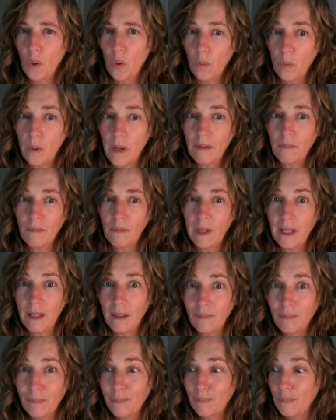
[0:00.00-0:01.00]
when
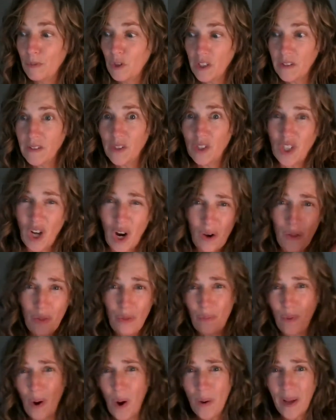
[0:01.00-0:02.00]
we just start
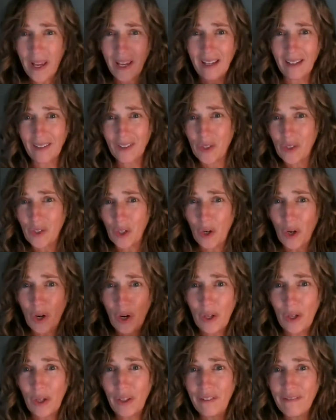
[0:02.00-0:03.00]
throwing
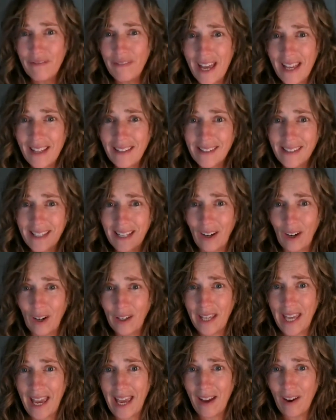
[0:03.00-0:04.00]
external events at our
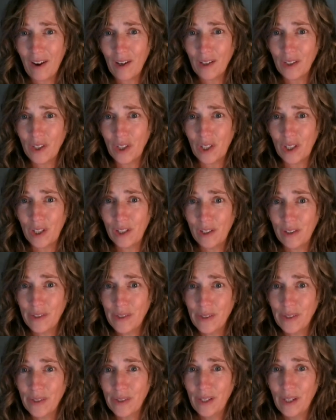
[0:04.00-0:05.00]

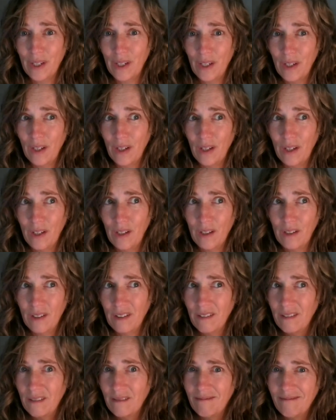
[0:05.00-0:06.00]
characters
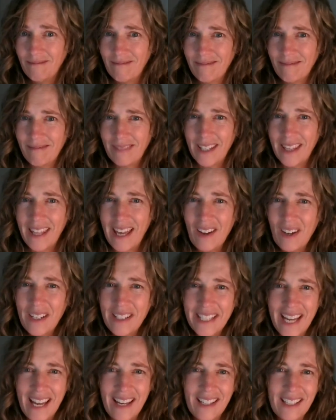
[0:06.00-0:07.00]
without
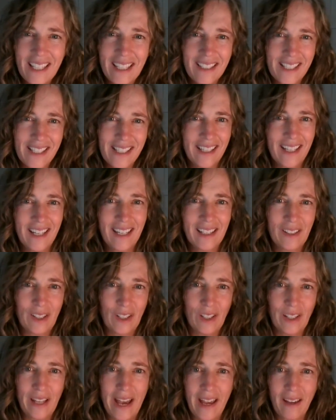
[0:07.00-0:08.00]
attending to the inner
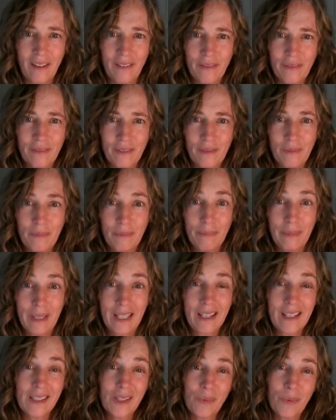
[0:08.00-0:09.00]
life
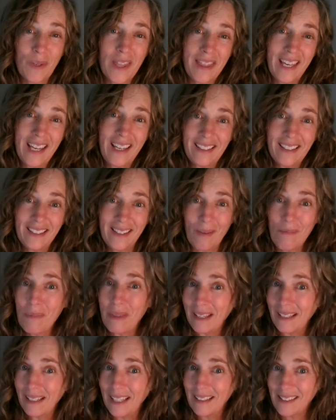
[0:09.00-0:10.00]
because we think
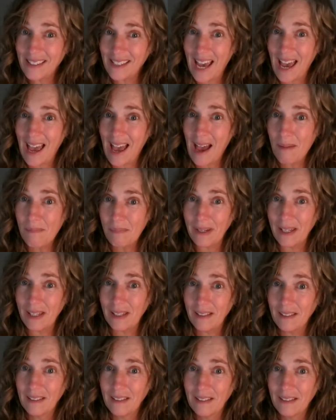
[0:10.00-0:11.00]
something needs to happen.